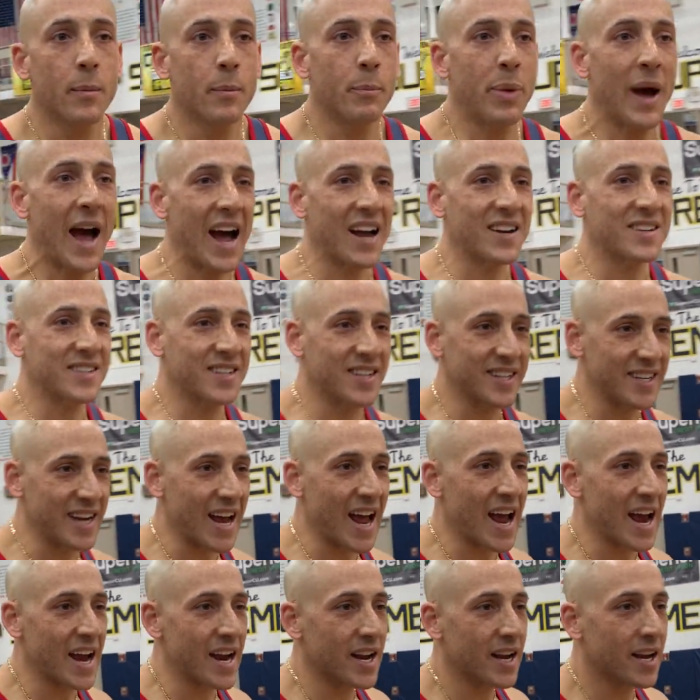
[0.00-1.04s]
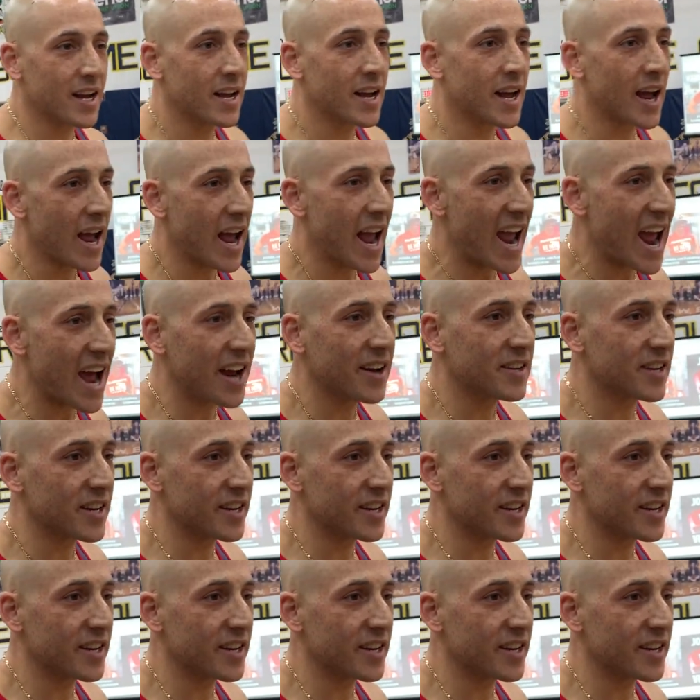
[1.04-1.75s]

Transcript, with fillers: past today and